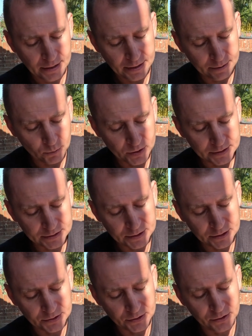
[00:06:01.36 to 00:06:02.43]
And what that's gonna
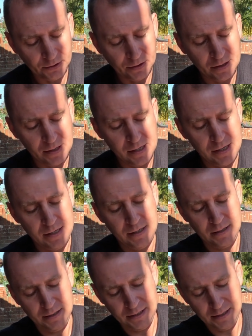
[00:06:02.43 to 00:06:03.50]
do
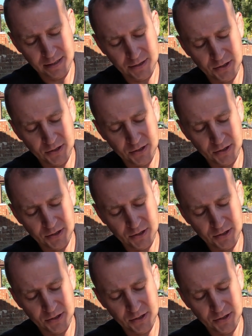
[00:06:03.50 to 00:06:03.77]
is